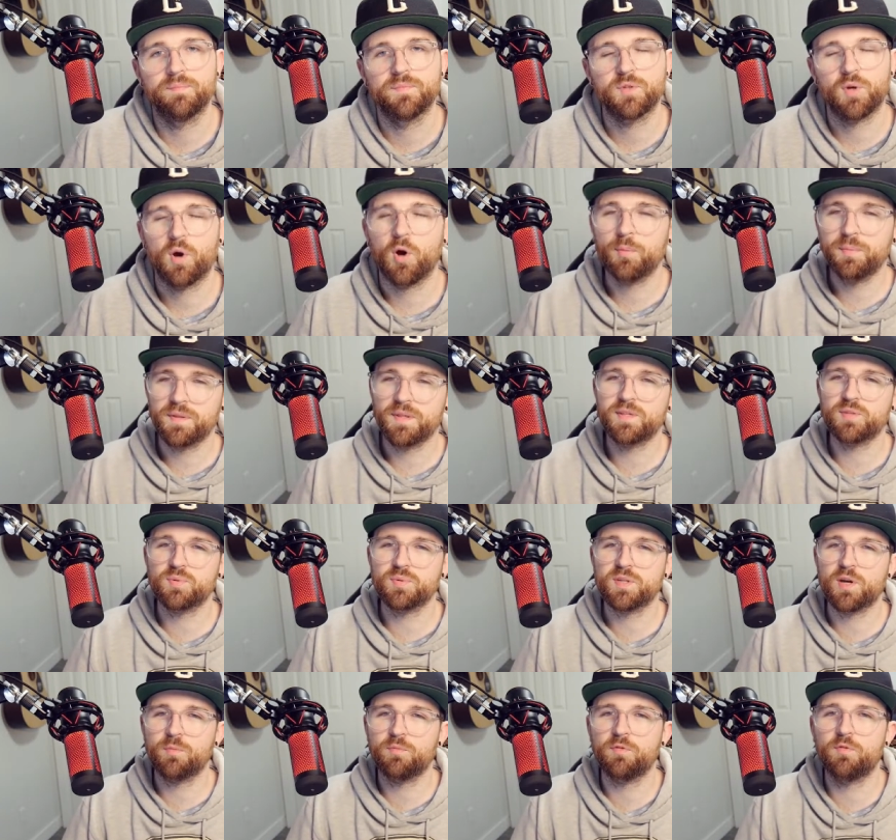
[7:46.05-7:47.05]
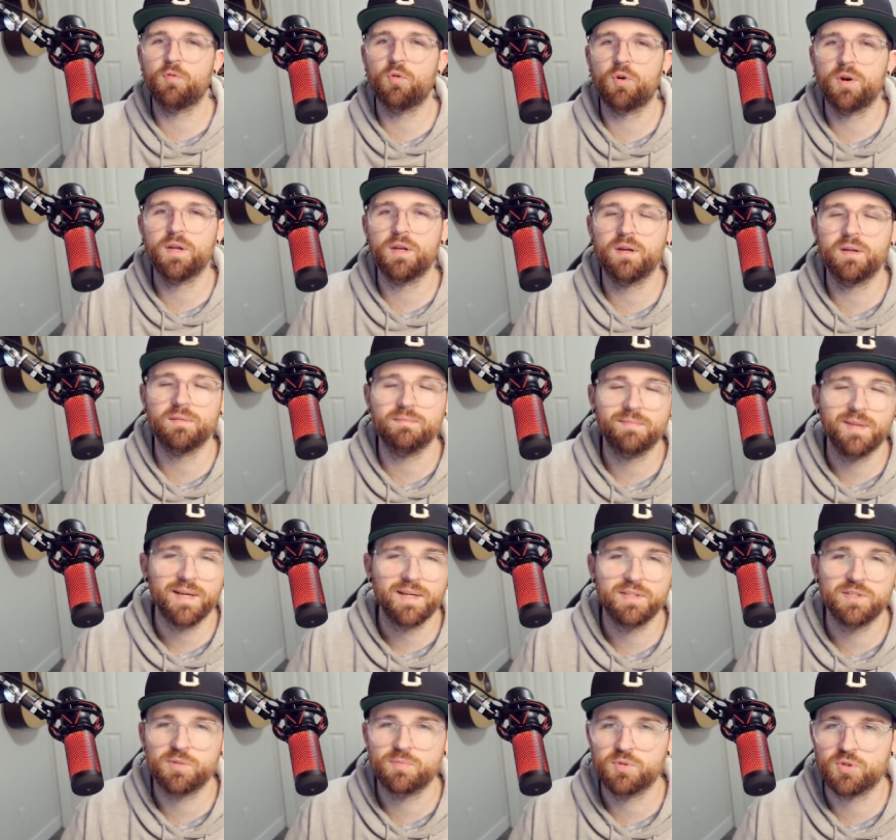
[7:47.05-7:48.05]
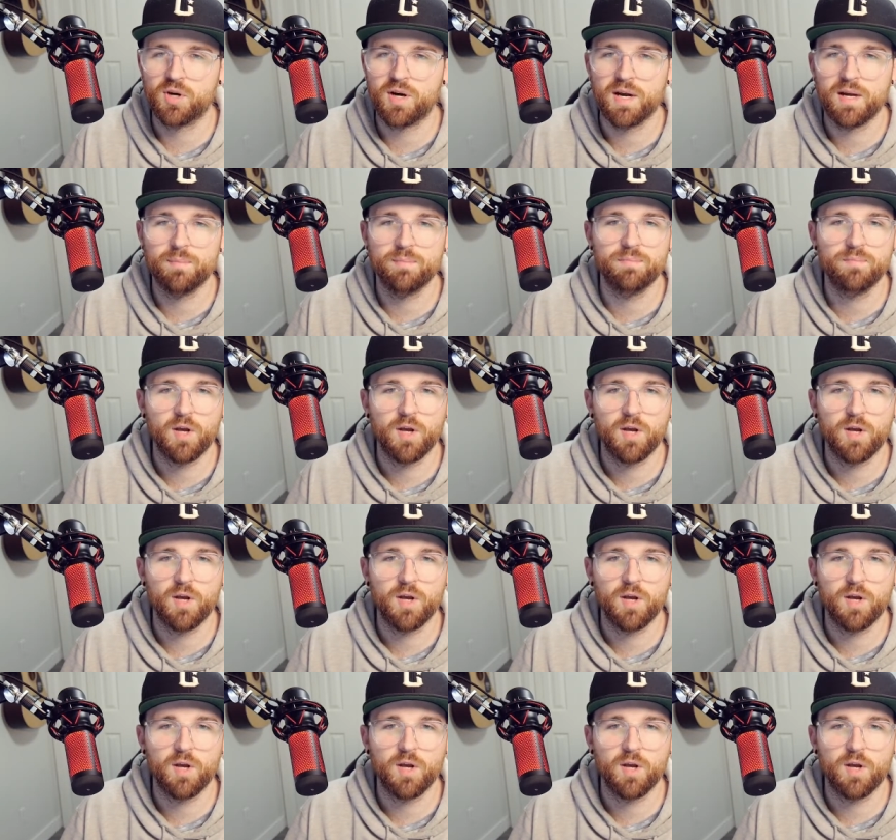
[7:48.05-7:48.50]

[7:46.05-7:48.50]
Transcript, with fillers: I hope this was helpful for you. Like, subscribe,